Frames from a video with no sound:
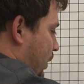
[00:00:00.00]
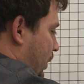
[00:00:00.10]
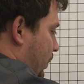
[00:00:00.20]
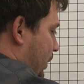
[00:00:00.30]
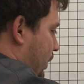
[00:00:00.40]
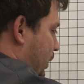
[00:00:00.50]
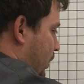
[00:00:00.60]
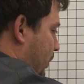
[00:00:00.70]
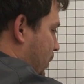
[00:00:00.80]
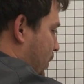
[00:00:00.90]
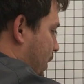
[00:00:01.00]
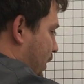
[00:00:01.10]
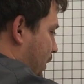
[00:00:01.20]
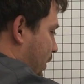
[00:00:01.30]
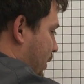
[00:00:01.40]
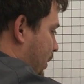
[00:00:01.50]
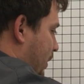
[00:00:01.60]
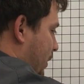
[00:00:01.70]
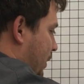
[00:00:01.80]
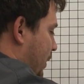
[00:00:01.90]
and we're gonna go over 1.
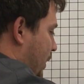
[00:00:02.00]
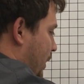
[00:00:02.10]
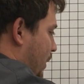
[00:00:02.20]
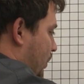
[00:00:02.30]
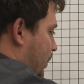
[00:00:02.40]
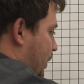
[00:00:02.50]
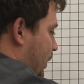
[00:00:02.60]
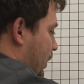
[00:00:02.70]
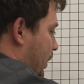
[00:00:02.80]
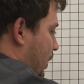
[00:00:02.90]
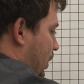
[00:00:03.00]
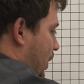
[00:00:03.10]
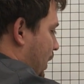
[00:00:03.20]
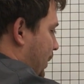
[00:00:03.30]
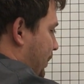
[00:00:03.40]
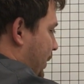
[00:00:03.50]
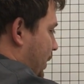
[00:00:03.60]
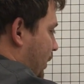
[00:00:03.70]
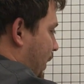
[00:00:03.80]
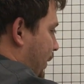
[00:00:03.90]
We're gonna go up
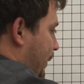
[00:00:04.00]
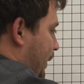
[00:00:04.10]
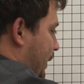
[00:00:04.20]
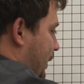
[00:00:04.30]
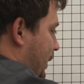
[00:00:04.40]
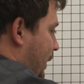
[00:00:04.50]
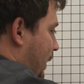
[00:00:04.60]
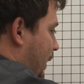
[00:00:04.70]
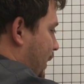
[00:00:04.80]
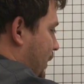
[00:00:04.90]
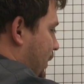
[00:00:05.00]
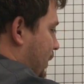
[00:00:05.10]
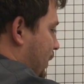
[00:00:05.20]
11 again,